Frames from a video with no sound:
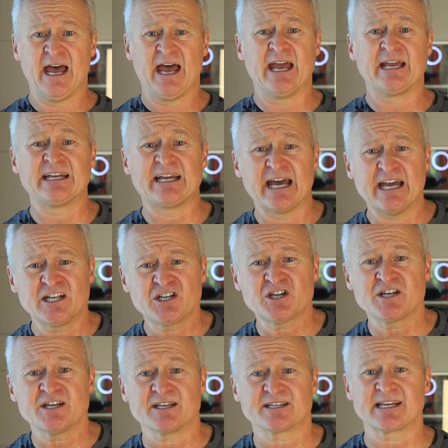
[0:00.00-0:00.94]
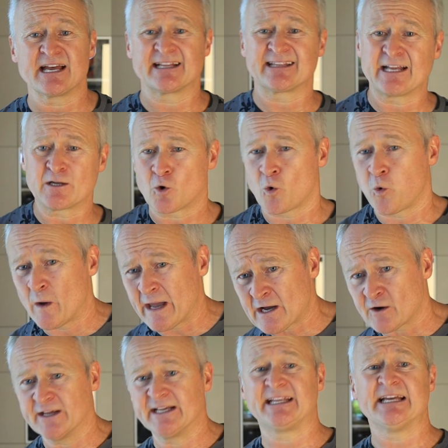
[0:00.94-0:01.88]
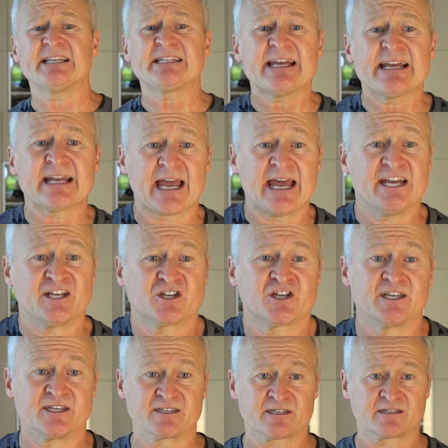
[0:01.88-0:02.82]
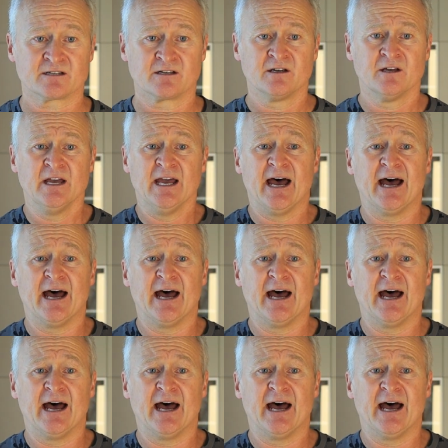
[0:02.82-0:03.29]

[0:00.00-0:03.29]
engages and then quickly disengages